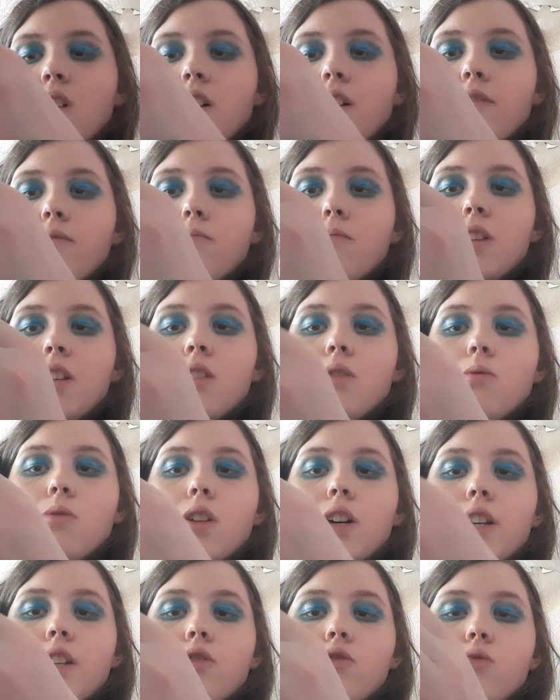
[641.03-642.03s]
I've been
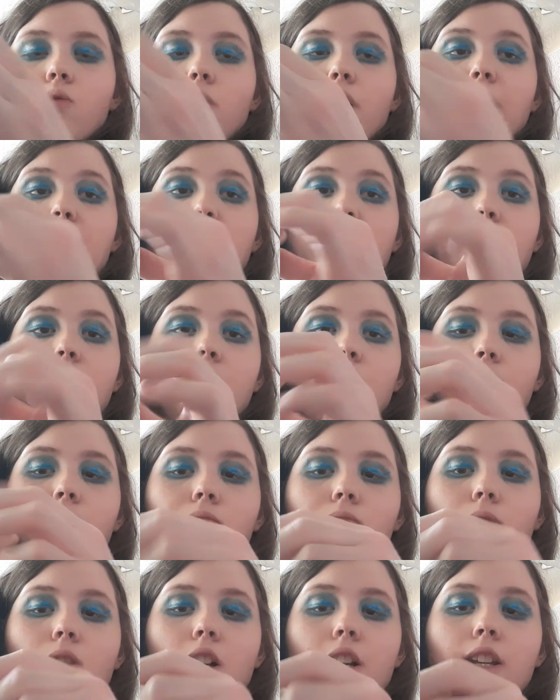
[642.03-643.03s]
quite enjoying it.
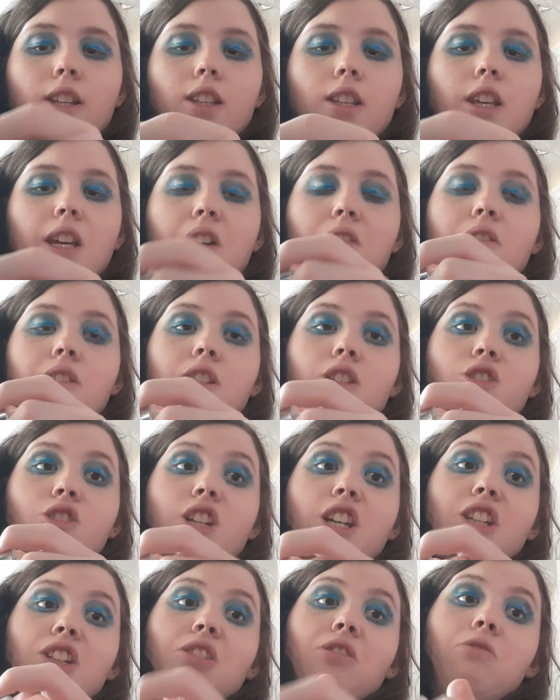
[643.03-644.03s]
Like, yeah, it's a
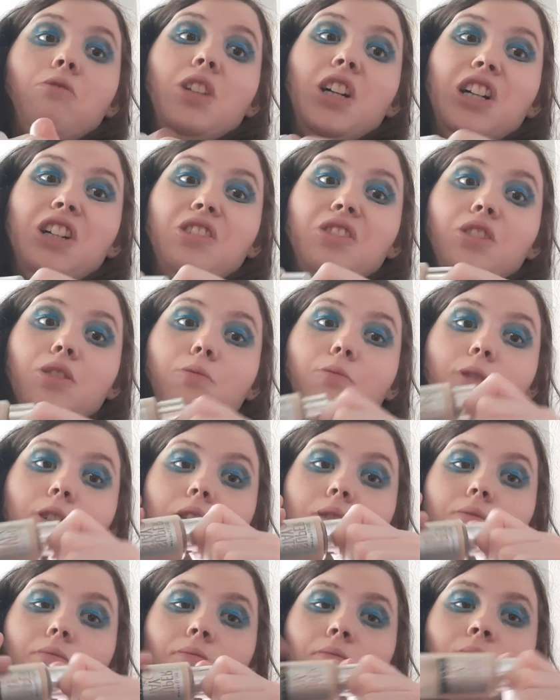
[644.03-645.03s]
shade too dark,
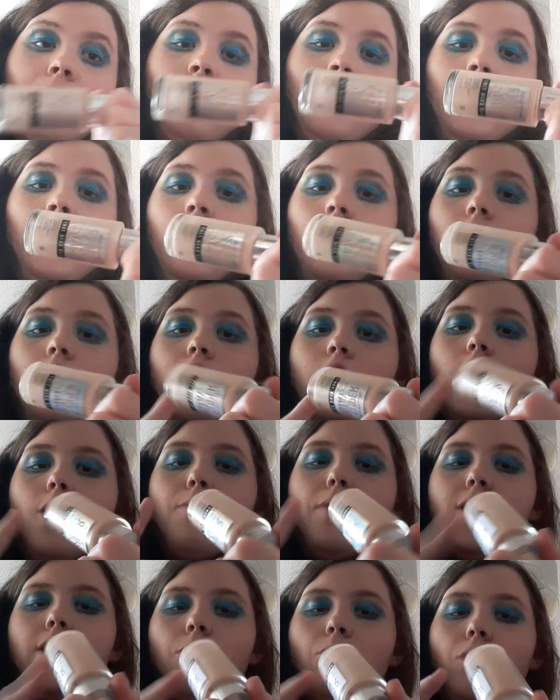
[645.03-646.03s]
but I
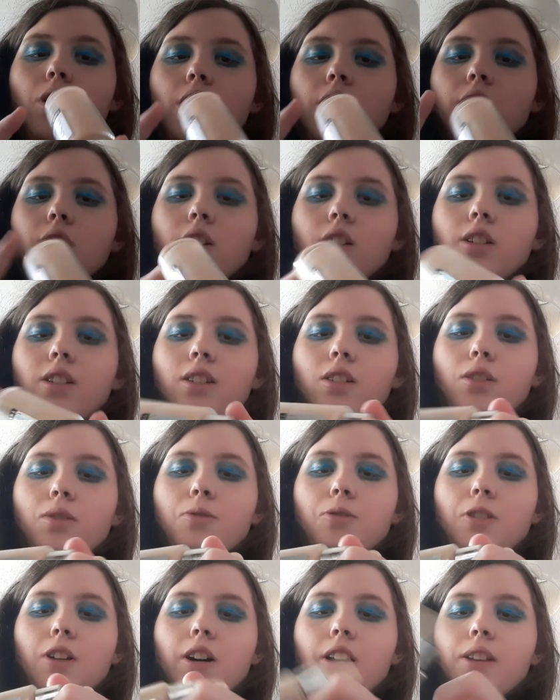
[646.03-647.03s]
make it work and it
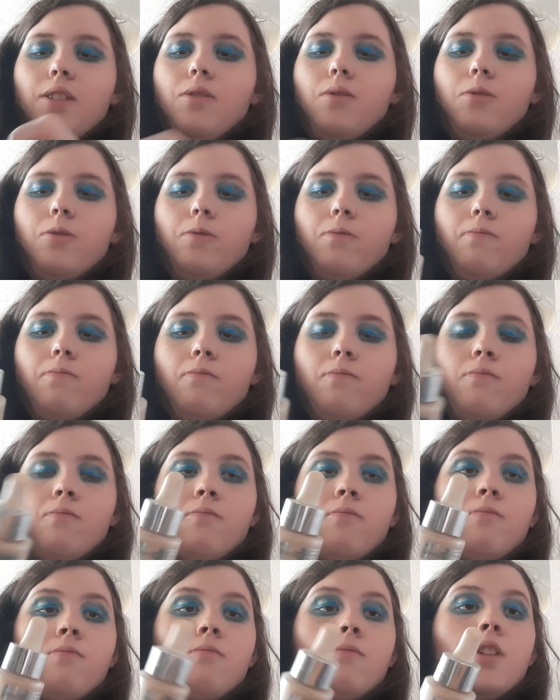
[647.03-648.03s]
looks nice.
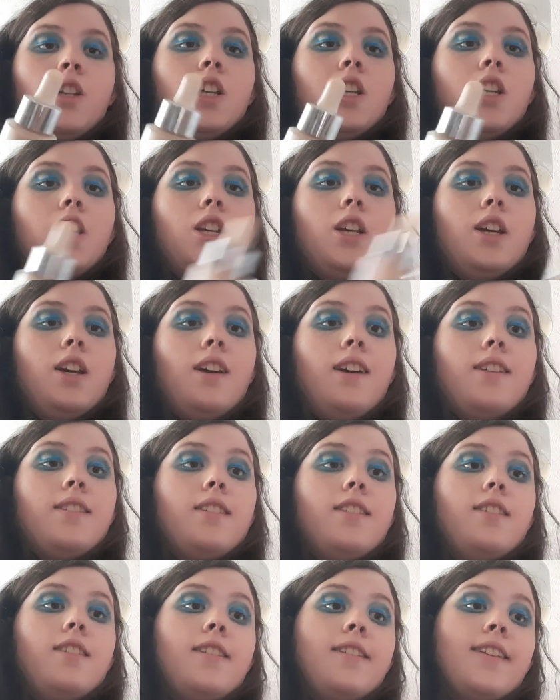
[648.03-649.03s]

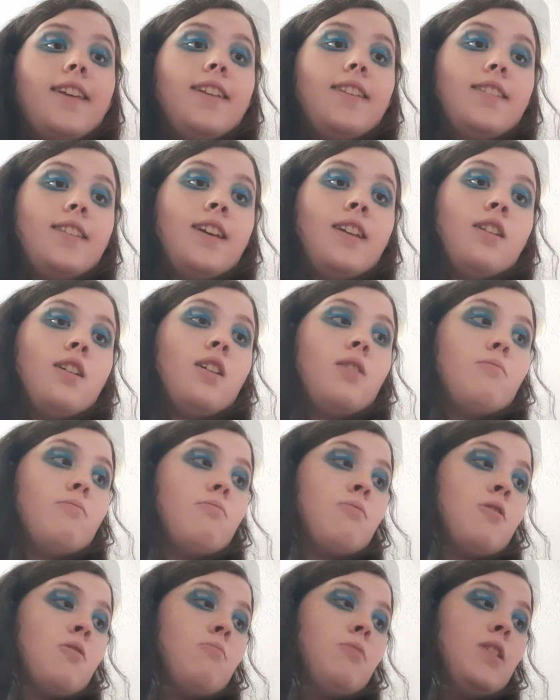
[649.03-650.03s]
This is a skin tint. I
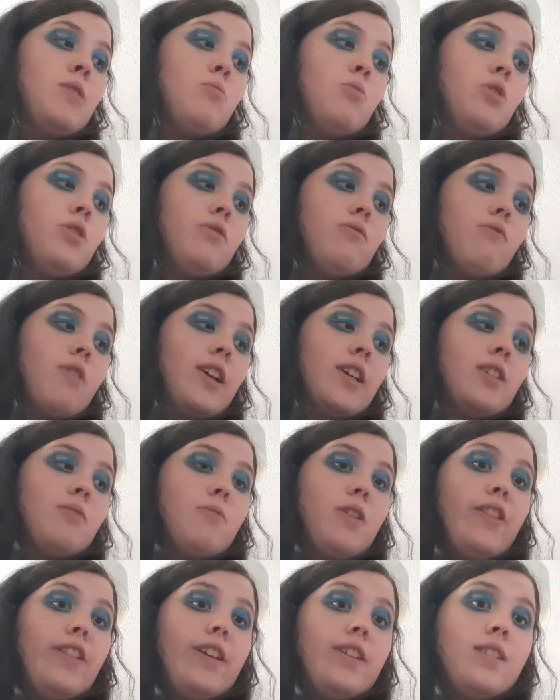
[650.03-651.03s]
probably wouldn't
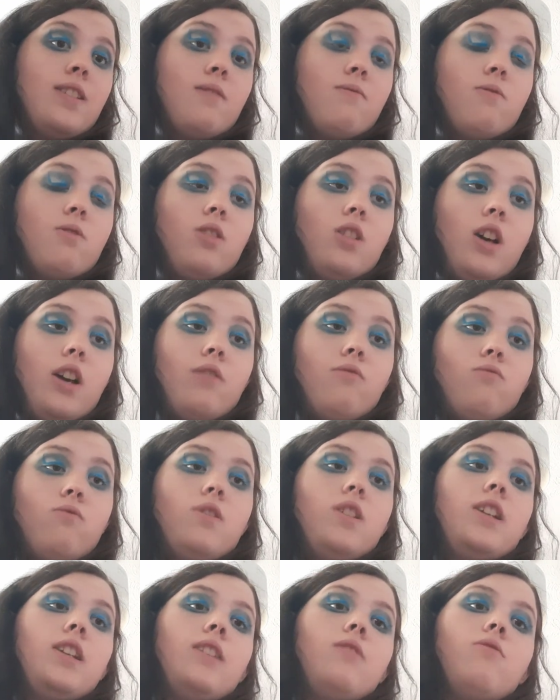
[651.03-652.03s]
recommend this if you're like
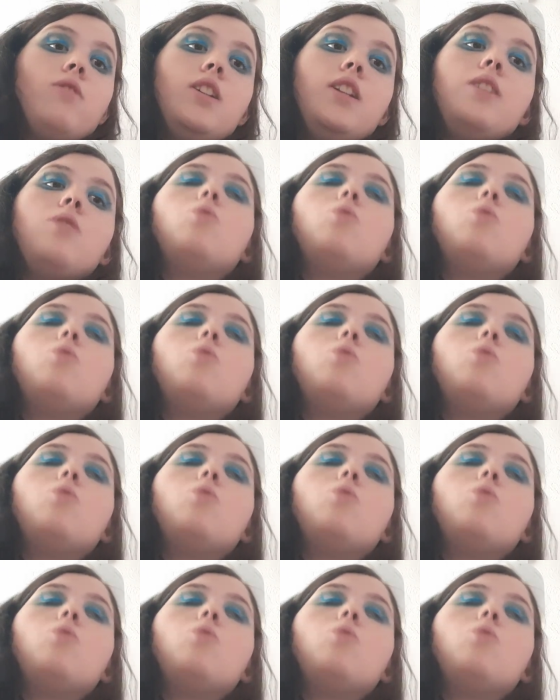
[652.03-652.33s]
really, really